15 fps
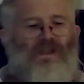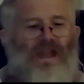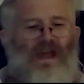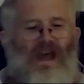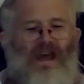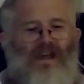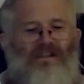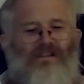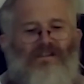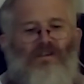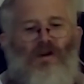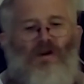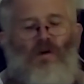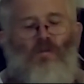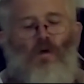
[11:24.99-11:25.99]
and
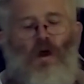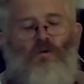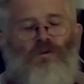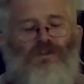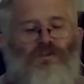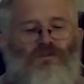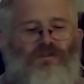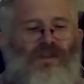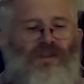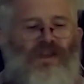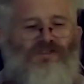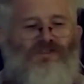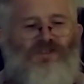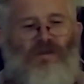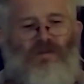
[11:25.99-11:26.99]
what would you
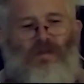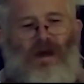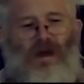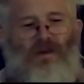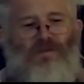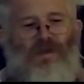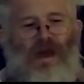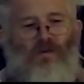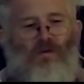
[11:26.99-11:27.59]
teach him about that?